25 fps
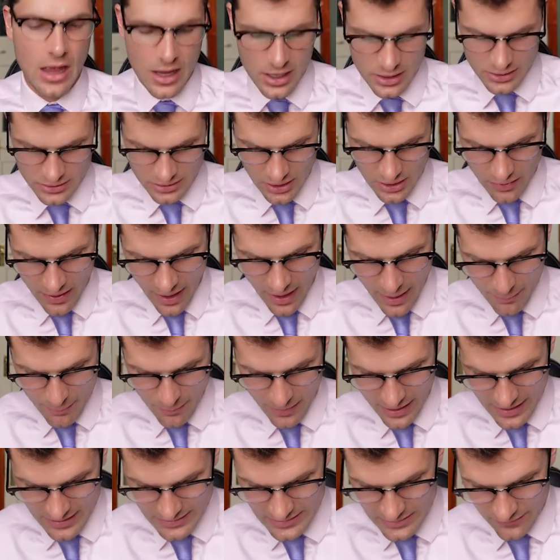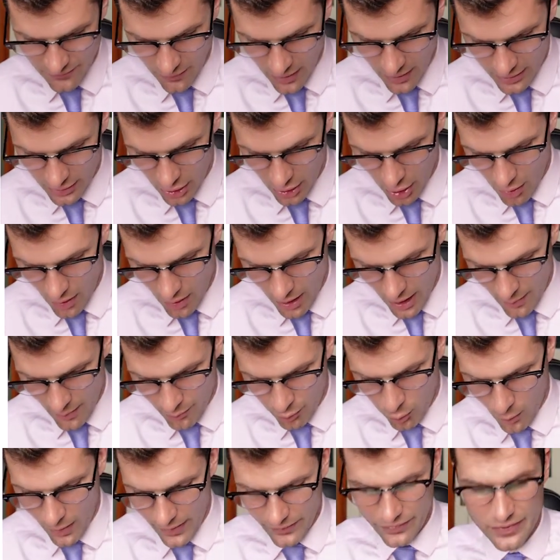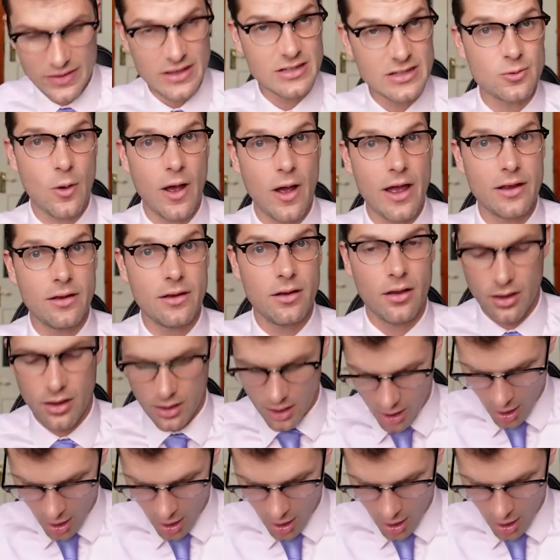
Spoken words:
So that means if I go up 1 this way,